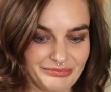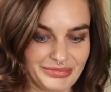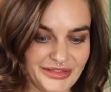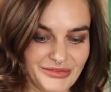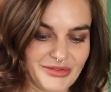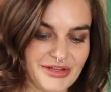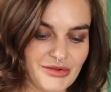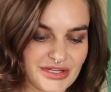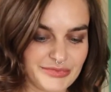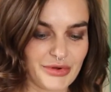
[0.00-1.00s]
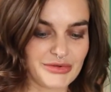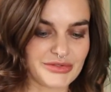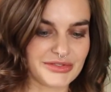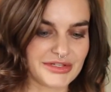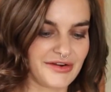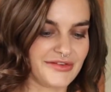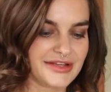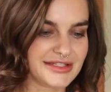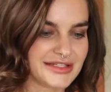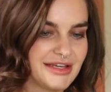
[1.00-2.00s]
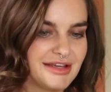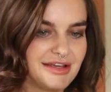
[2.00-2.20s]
been through the US Postal Service.